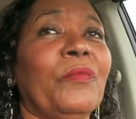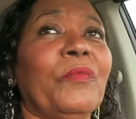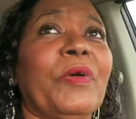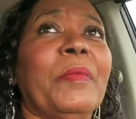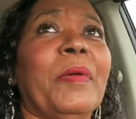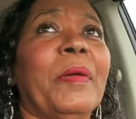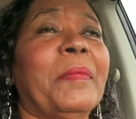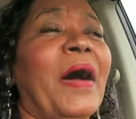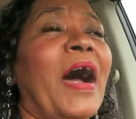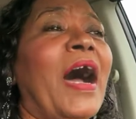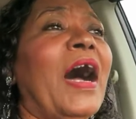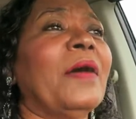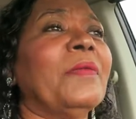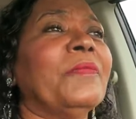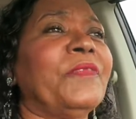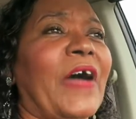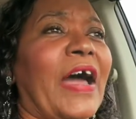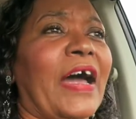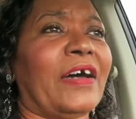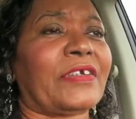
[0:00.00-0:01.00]
when my
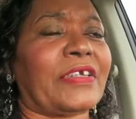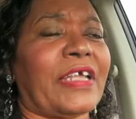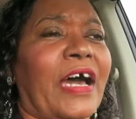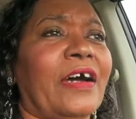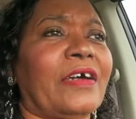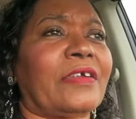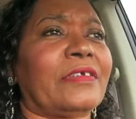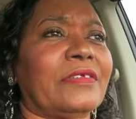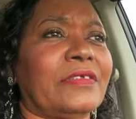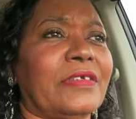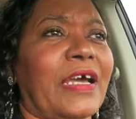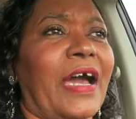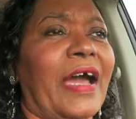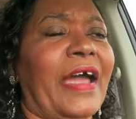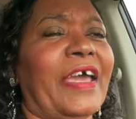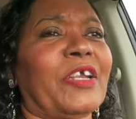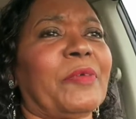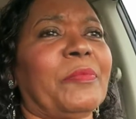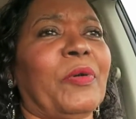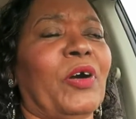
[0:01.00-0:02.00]
mom found out I
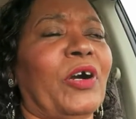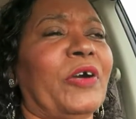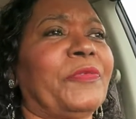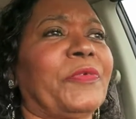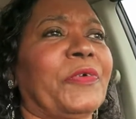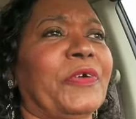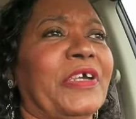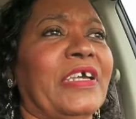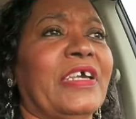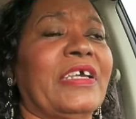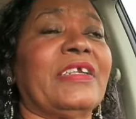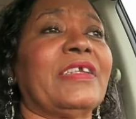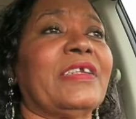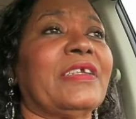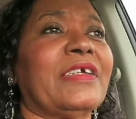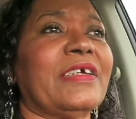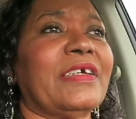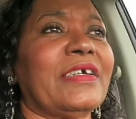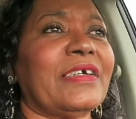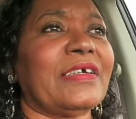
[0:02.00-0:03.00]
had a boyfriend,
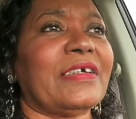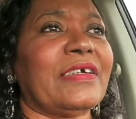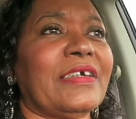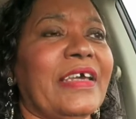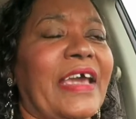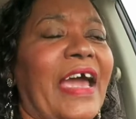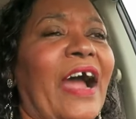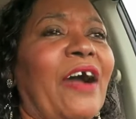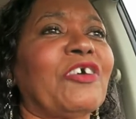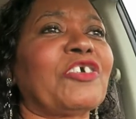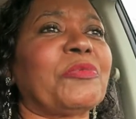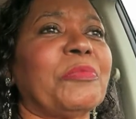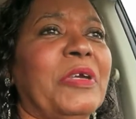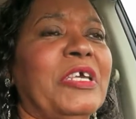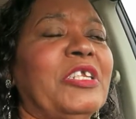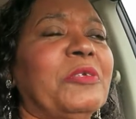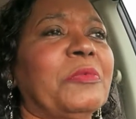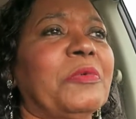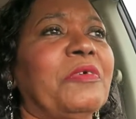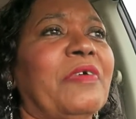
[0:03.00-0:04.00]
I was
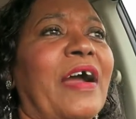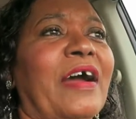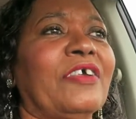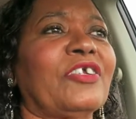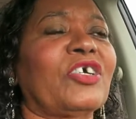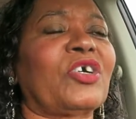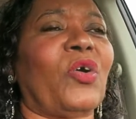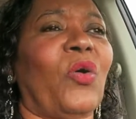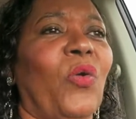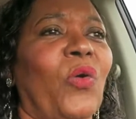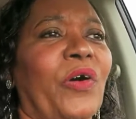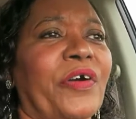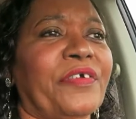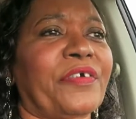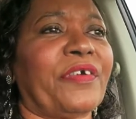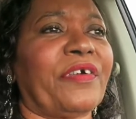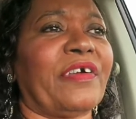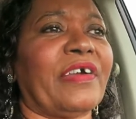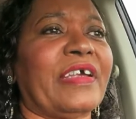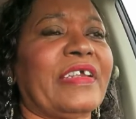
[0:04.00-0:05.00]
meeting him around the
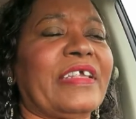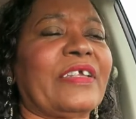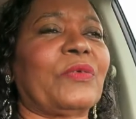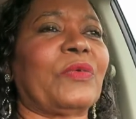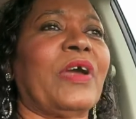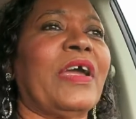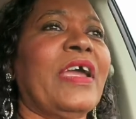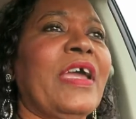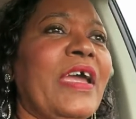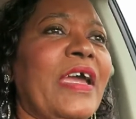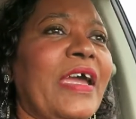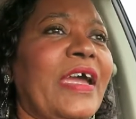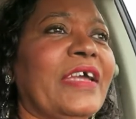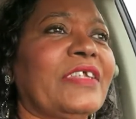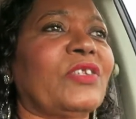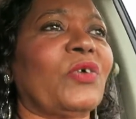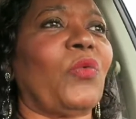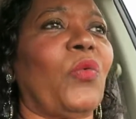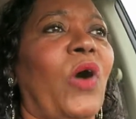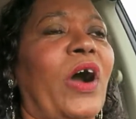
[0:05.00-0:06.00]
corner at,
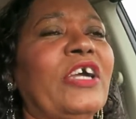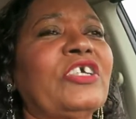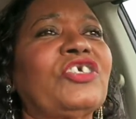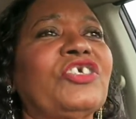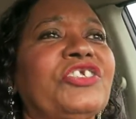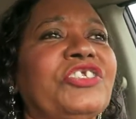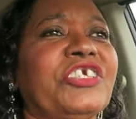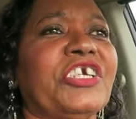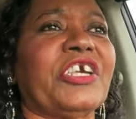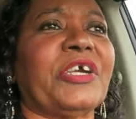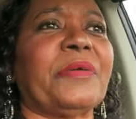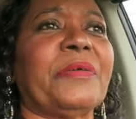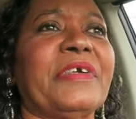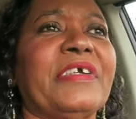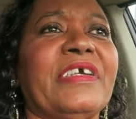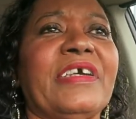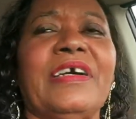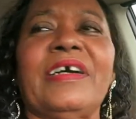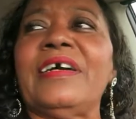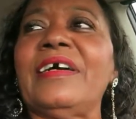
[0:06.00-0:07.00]
at the
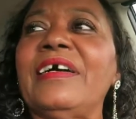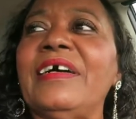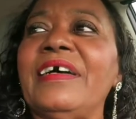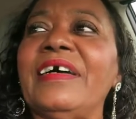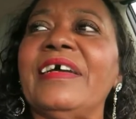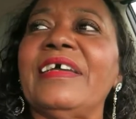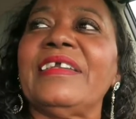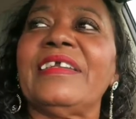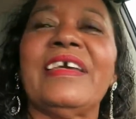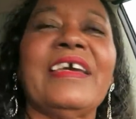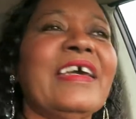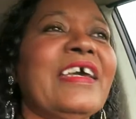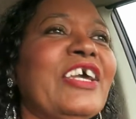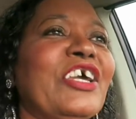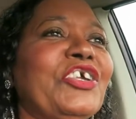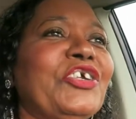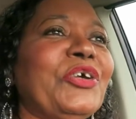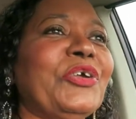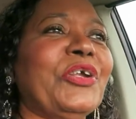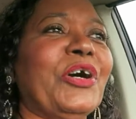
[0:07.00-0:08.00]
washateria
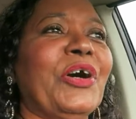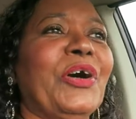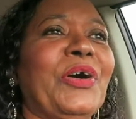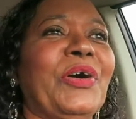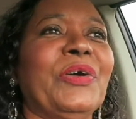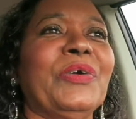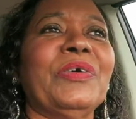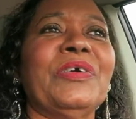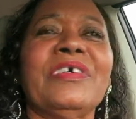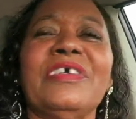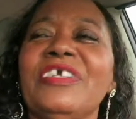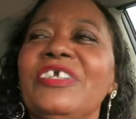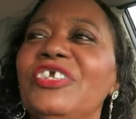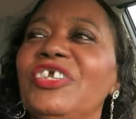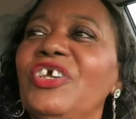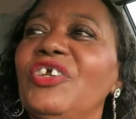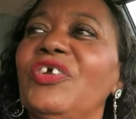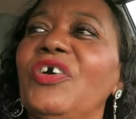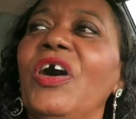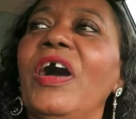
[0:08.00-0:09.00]
and, you know,
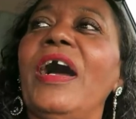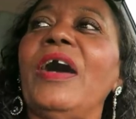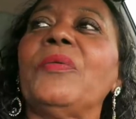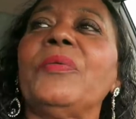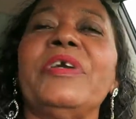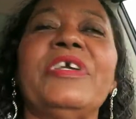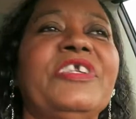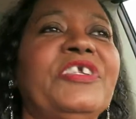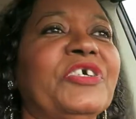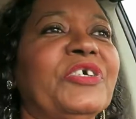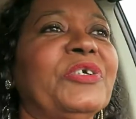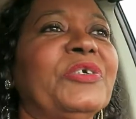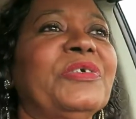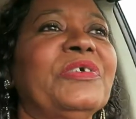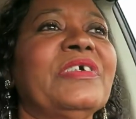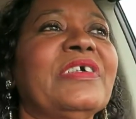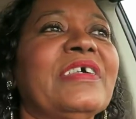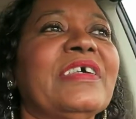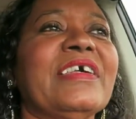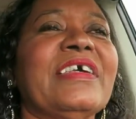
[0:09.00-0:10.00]
you know how we do.
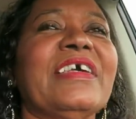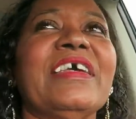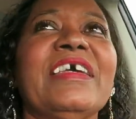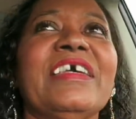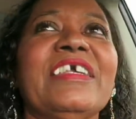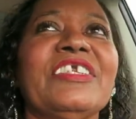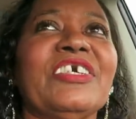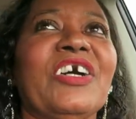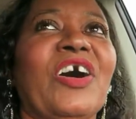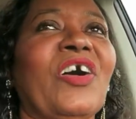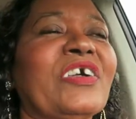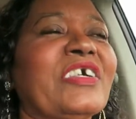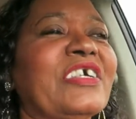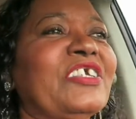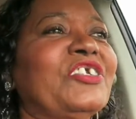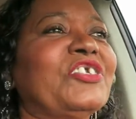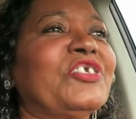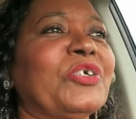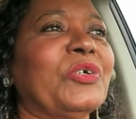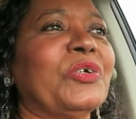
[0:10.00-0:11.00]

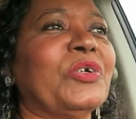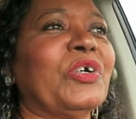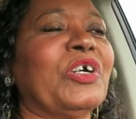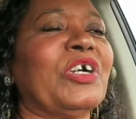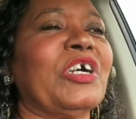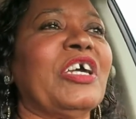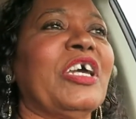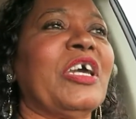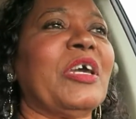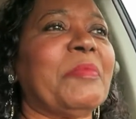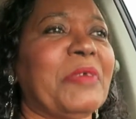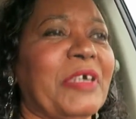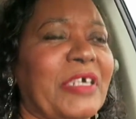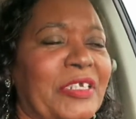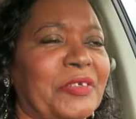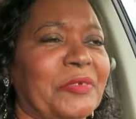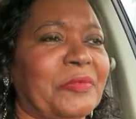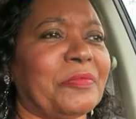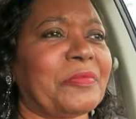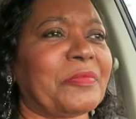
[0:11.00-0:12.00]
Talking to him
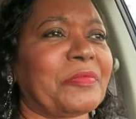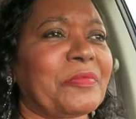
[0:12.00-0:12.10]
and,